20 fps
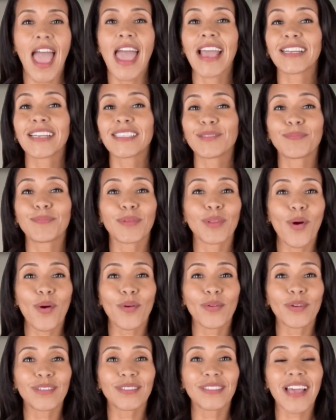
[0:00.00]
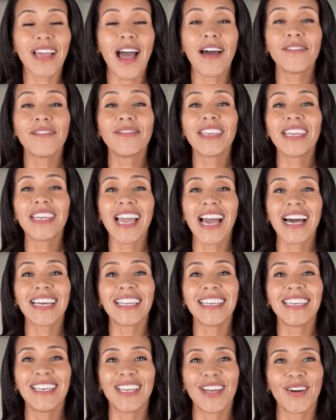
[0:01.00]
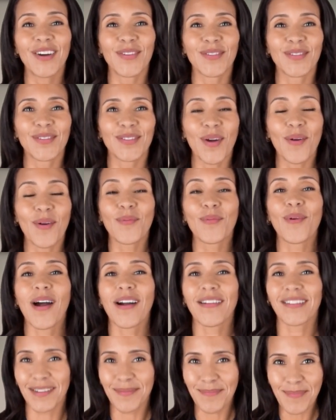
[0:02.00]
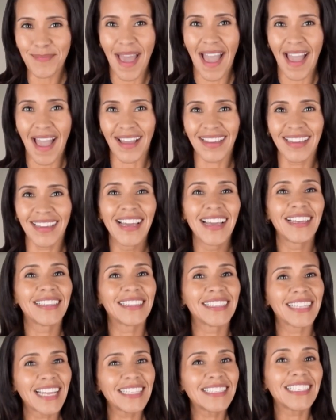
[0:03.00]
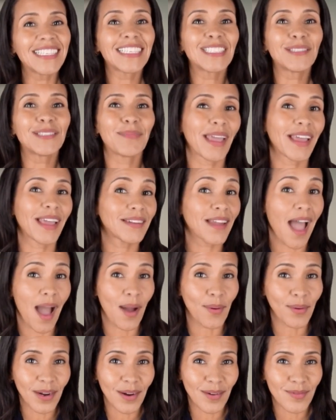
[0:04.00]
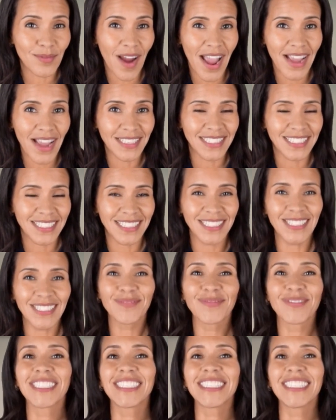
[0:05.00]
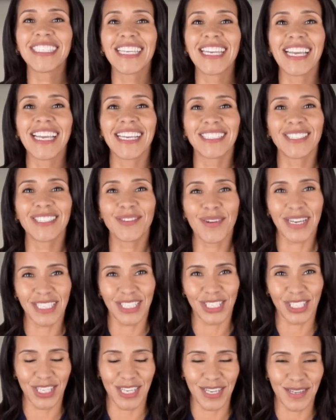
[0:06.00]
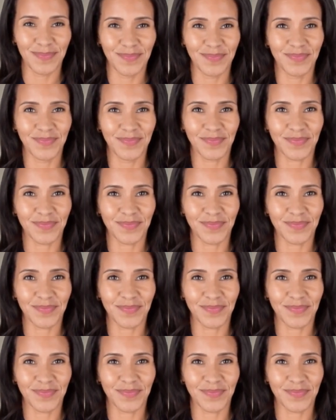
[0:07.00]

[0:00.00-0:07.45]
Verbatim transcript: Explorers of the unknown, welcome back. Let's expand our horizons with today's question.